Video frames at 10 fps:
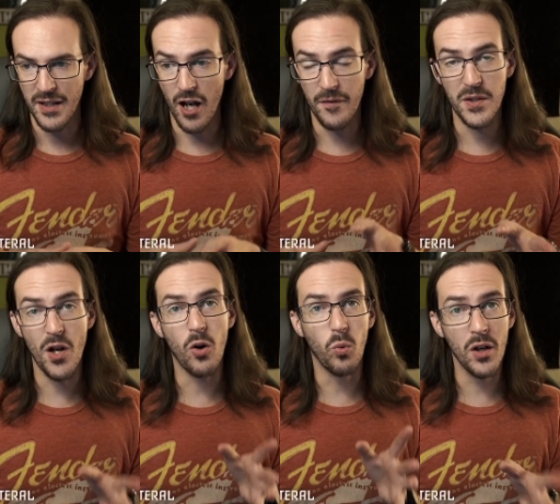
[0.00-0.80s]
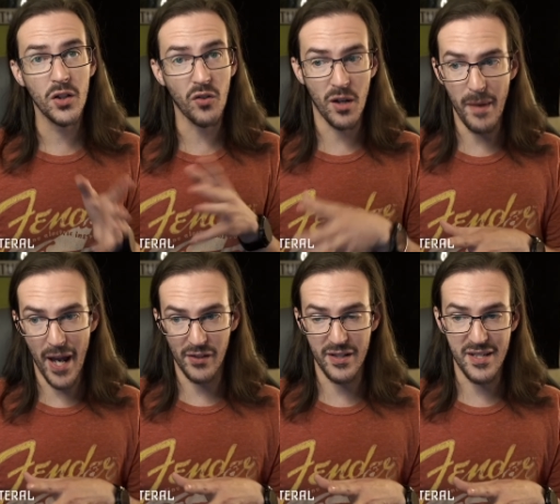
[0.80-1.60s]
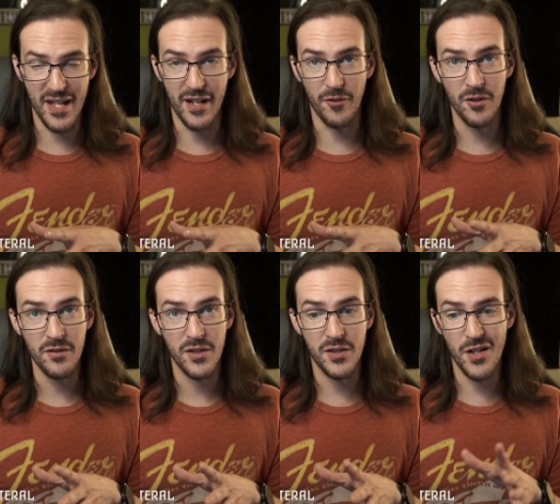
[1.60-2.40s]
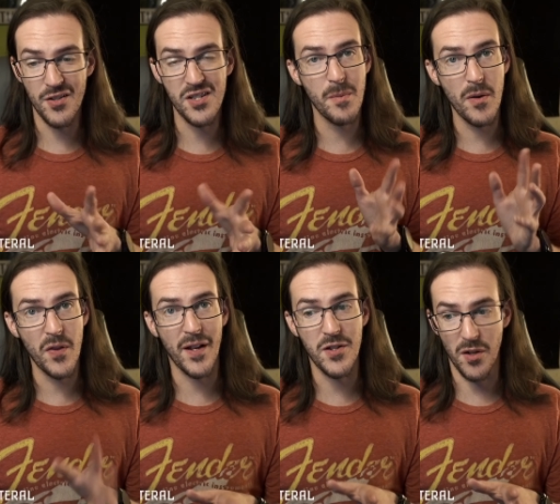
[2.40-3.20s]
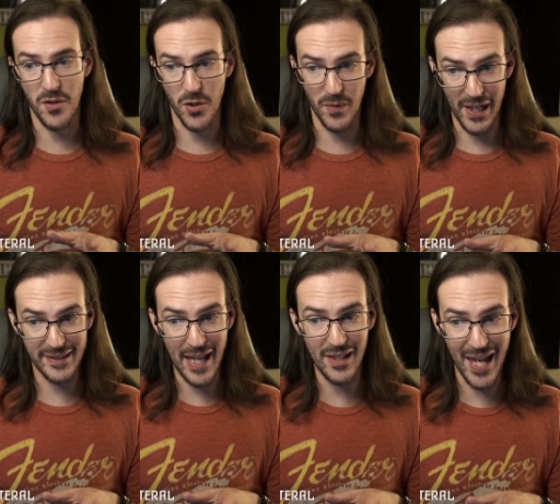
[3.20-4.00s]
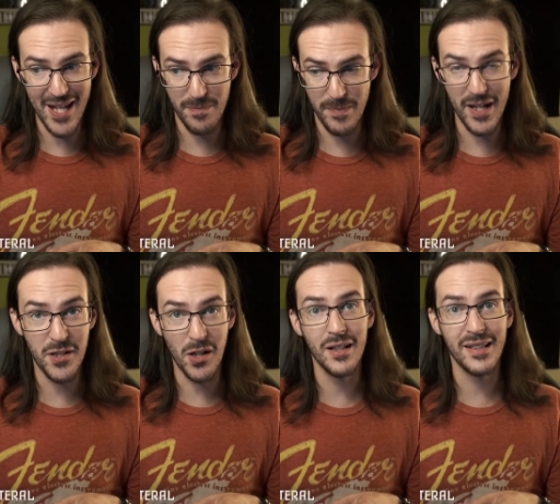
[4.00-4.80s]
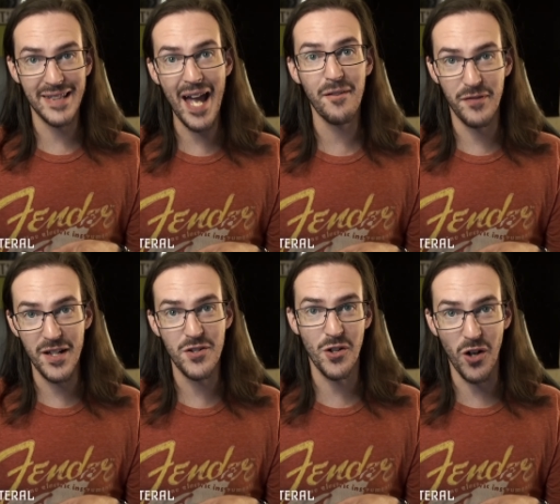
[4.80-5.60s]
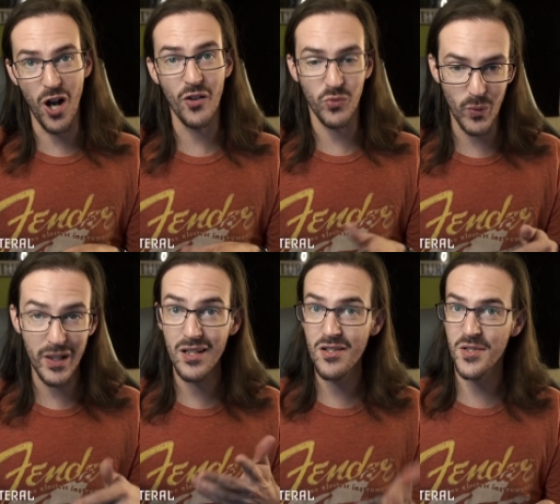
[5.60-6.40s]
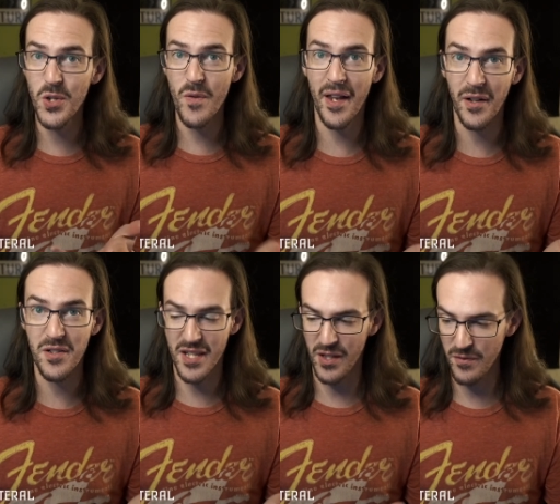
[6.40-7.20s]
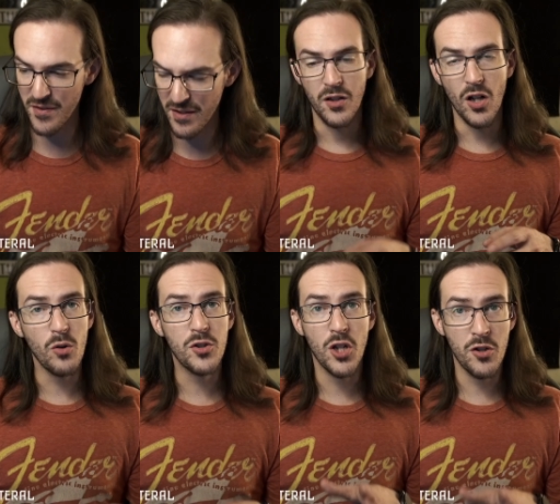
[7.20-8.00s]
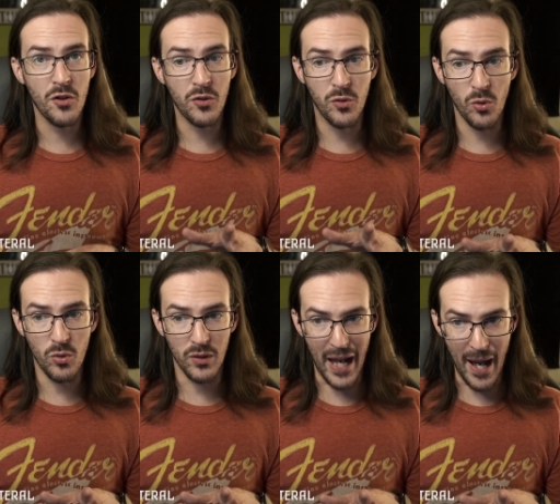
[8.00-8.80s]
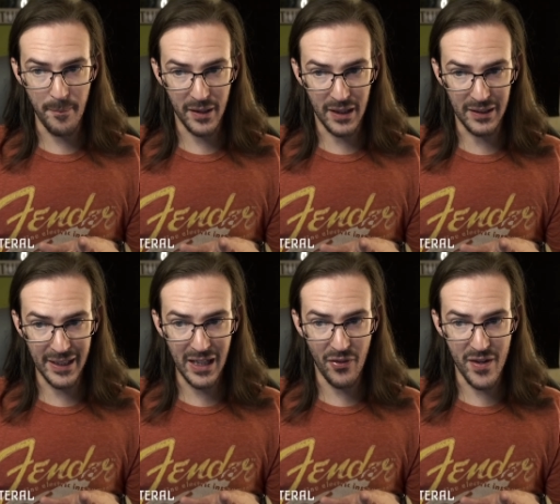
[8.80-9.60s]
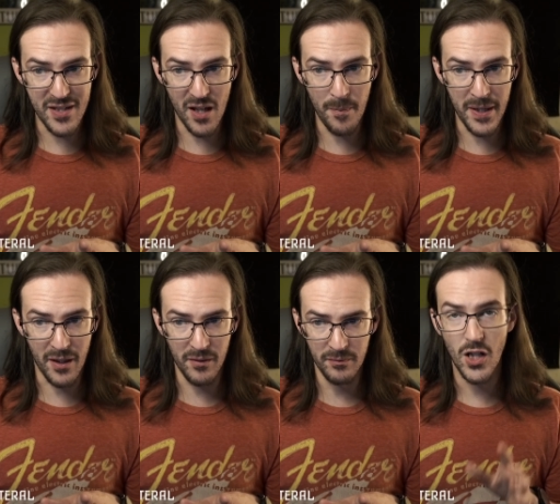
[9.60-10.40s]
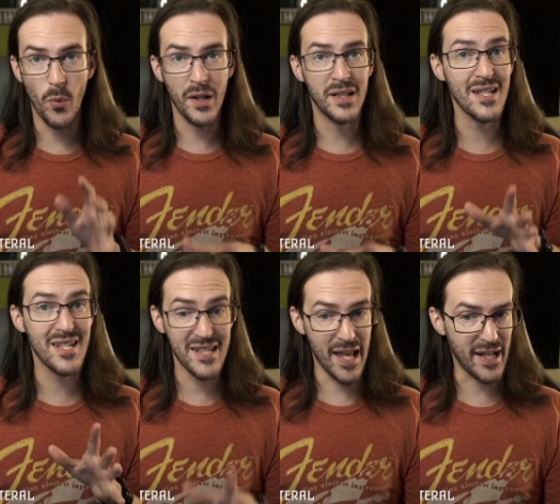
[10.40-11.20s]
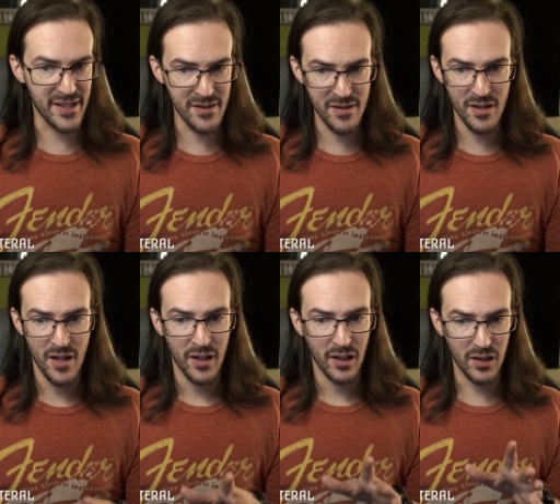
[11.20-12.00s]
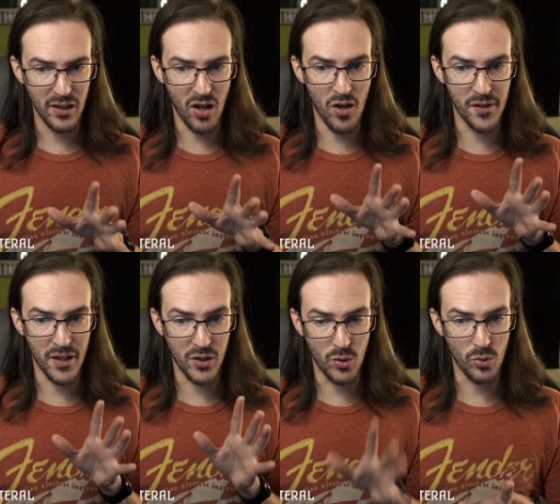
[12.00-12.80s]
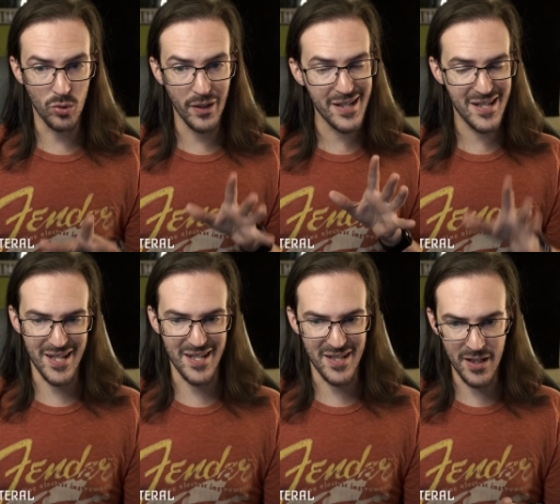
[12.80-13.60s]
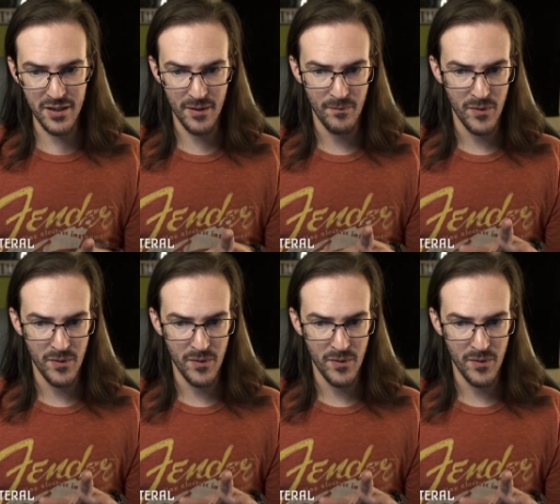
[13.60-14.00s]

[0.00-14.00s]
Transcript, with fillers: Now, if you don't want to run battery saver, there's some other things you can do, like that last bit, turning that feature off. Well, we can just do that ourselves. Go to your Google app, click this up here, go into settings, click on Google Assistant,